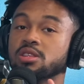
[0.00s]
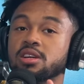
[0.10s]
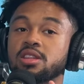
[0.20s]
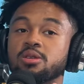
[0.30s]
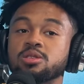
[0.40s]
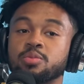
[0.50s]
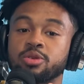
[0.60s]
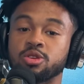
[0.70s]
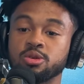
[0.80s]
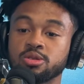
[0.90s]
a there was a
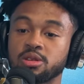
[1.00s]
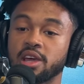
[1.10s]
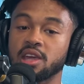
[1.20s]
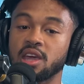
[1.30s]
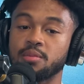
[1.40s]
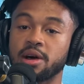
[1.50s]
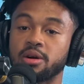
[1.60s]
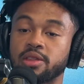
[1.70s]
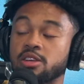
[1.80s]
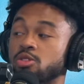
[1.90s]
producer that came
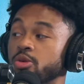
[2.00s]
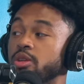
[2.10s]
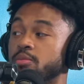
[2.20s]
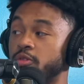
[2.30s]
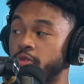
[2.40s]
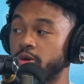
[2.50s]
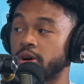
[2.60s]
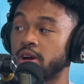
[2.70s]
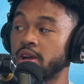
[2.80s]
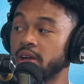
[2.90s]
out that sued him
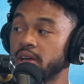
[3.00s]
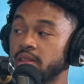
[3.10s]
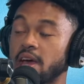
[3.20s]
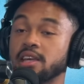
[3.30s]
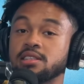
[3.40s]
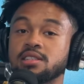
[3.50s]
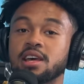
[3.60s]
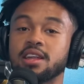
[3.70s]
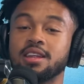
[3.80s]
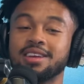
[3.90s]
before that he said